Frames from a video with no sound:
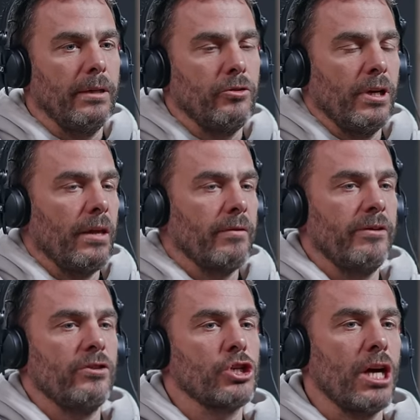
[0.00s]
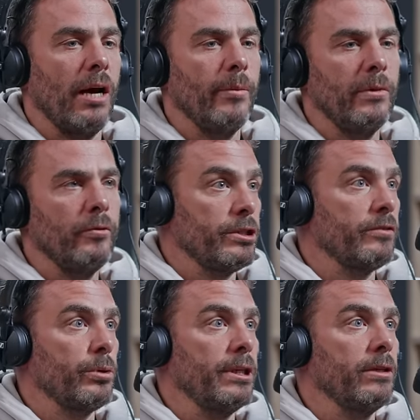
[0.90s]
together with a shaman which
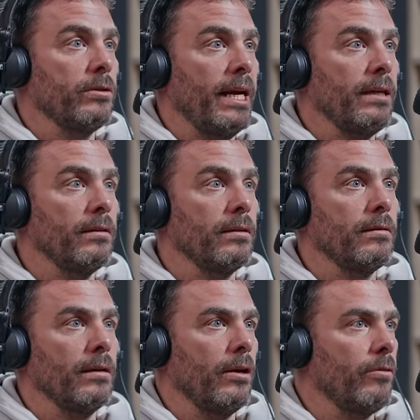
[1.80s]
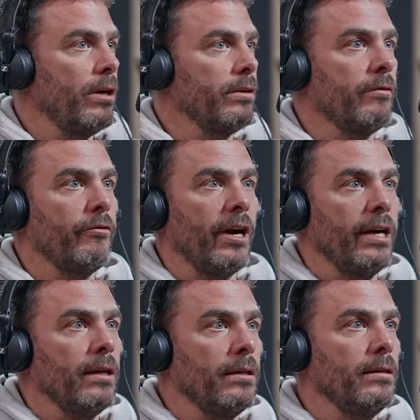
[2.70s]
is pretty connected around the
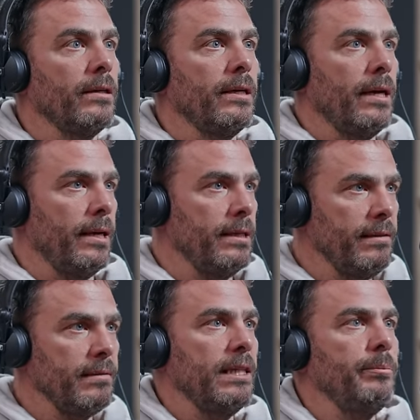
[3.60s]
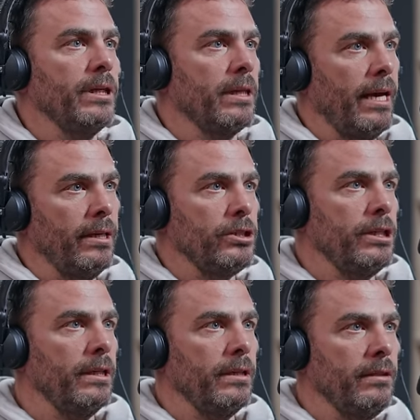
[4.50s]
fire and he's keeping the
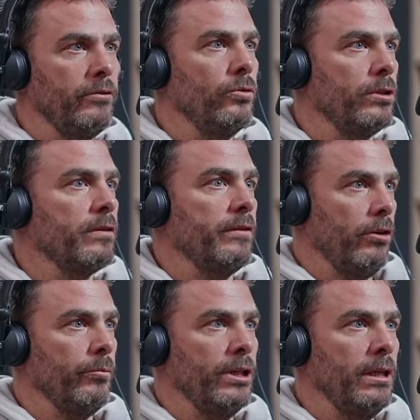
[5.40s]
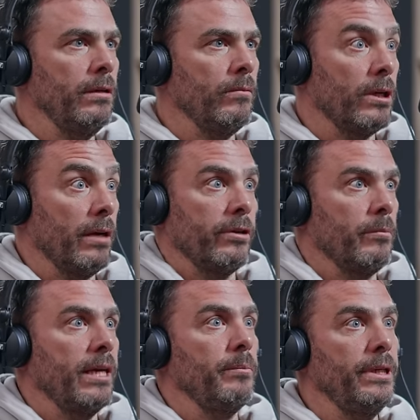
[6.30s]
energy and he's doing the ceremony whatever it
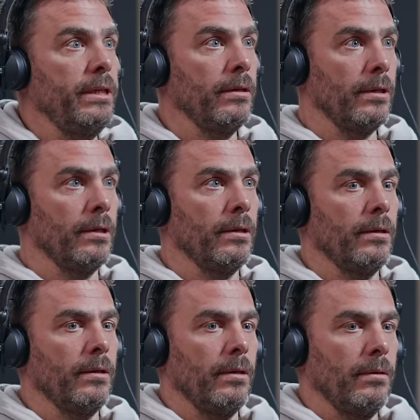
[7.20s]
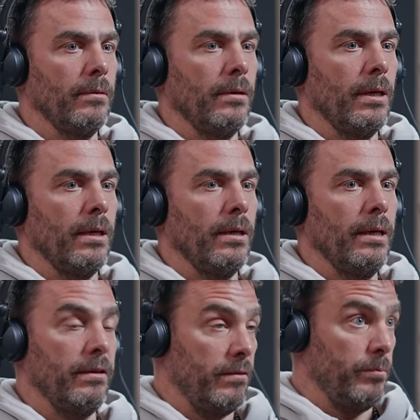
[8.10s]
might be
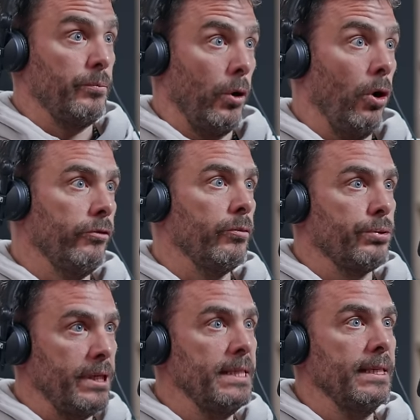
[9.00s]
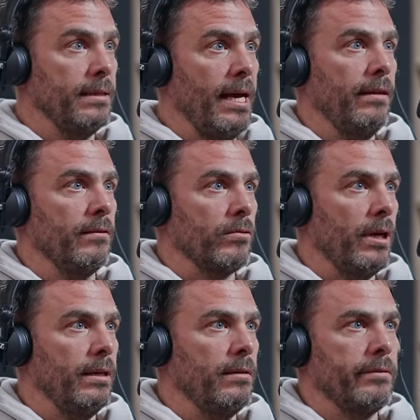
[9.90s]
it's also pretty intense
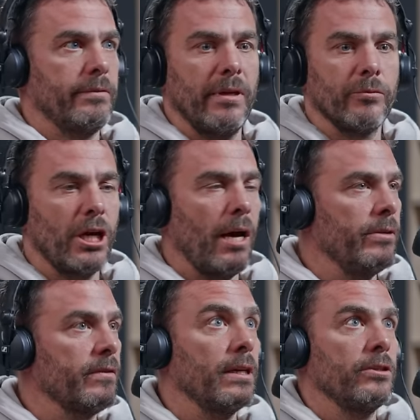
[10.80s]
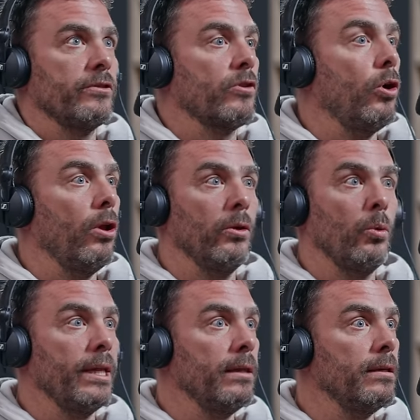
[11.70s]
right some shamans can just call the
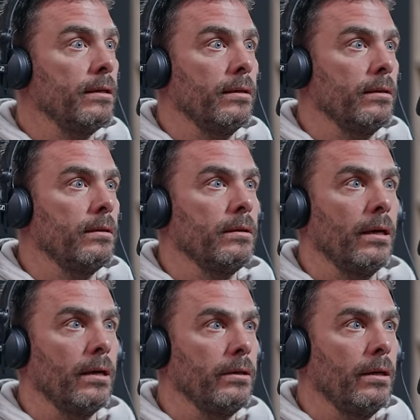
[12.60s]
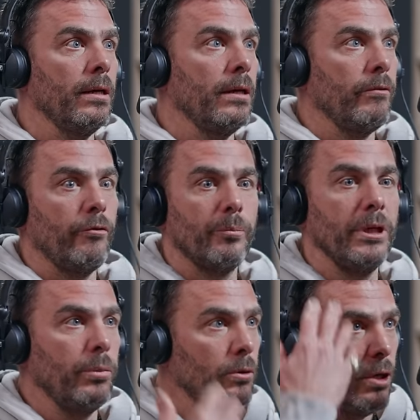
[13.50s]
wind in yeah for
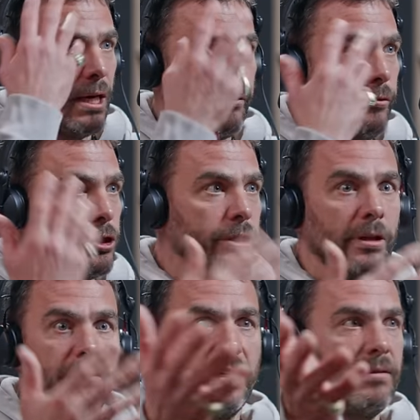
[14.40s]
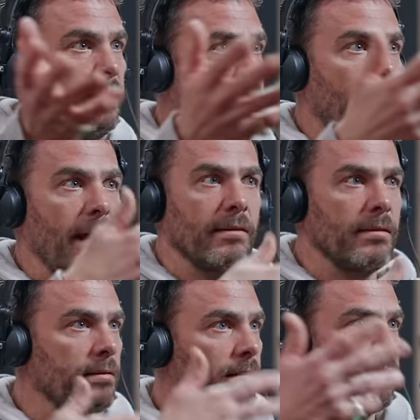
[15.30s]
people who have visuals they see
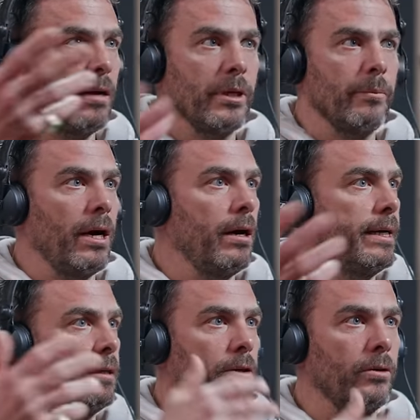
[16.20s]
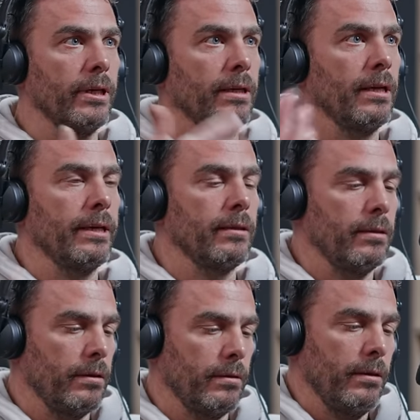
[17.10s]
ancestors coming by and going like
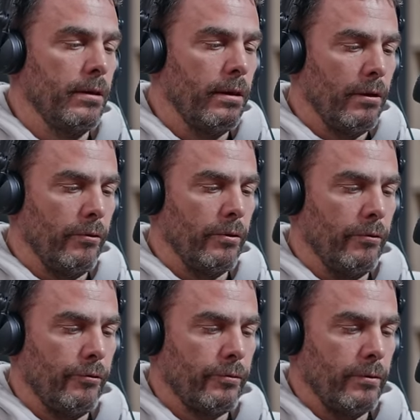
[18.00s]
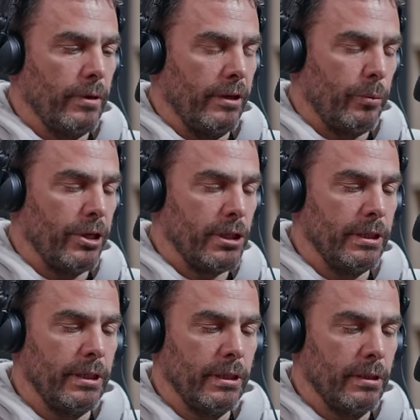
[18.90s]
mm,
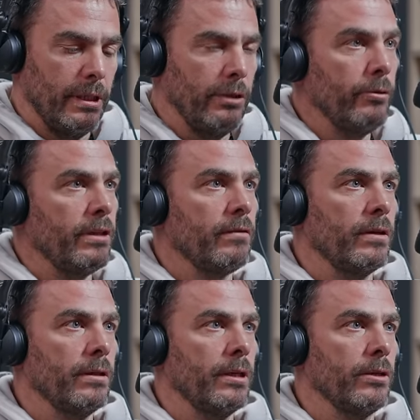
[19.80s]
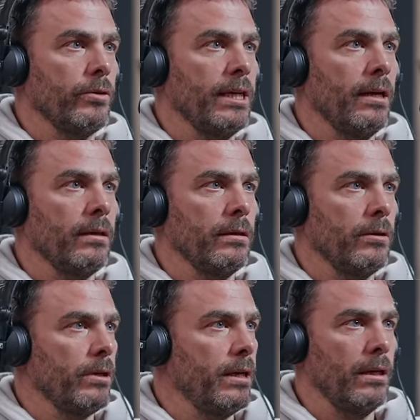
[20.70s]
especially the Inuits in, in Greenland, you
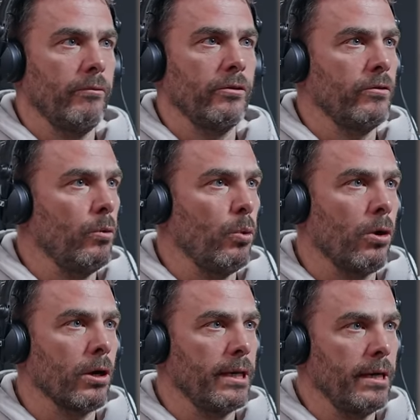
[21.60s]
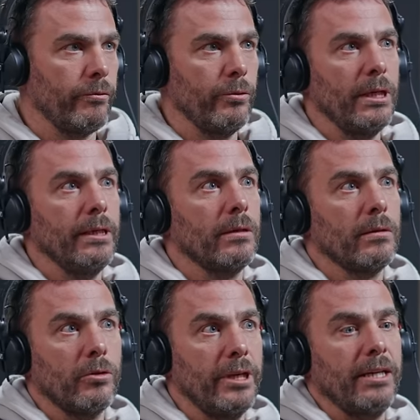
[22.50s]
know, there, there was no war. They have really
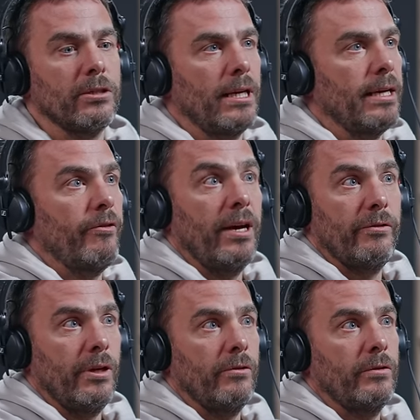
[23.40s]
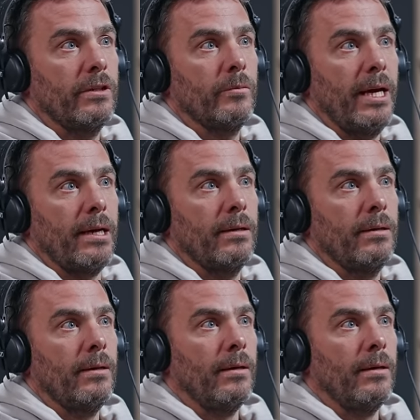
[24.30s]
connection like 5,000 years back,